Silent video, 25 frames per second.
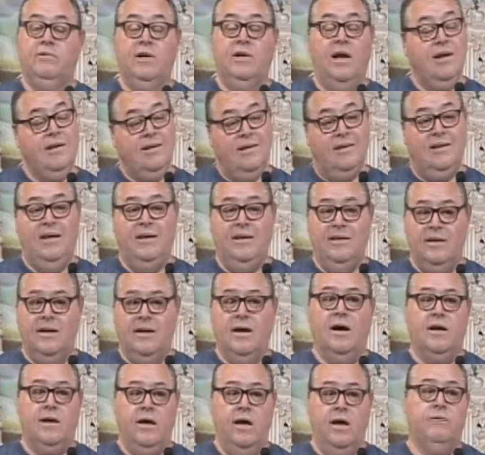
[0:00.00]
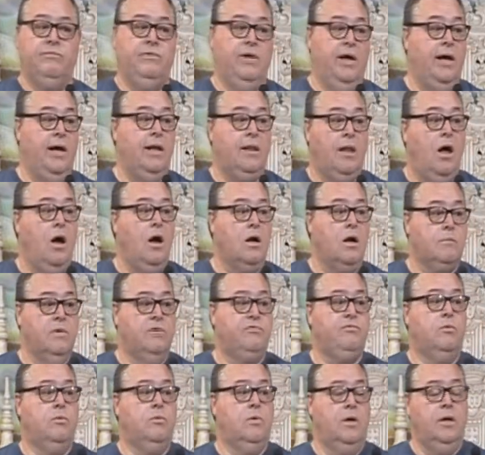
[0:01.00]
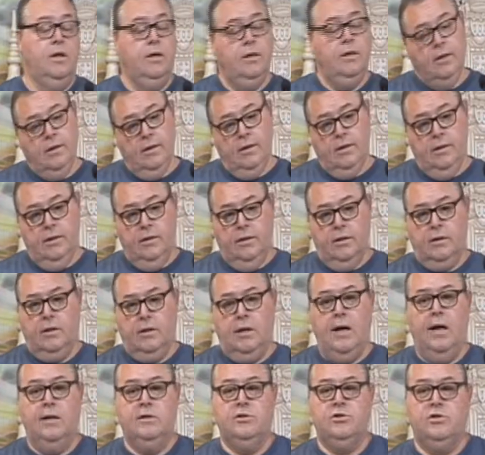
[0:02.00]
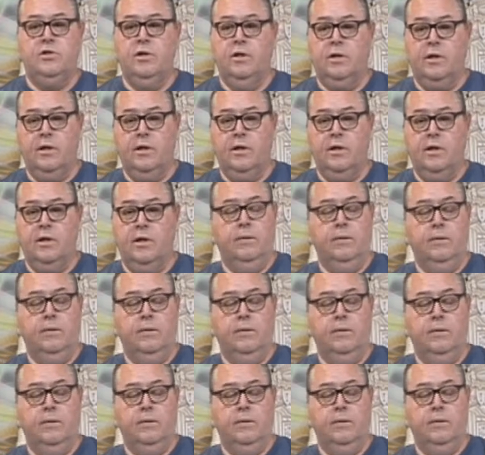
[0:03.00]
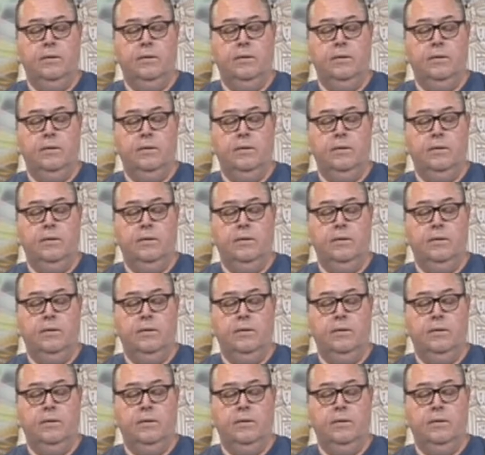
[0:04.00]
And I did not have that lock before God stuck it on that truck today.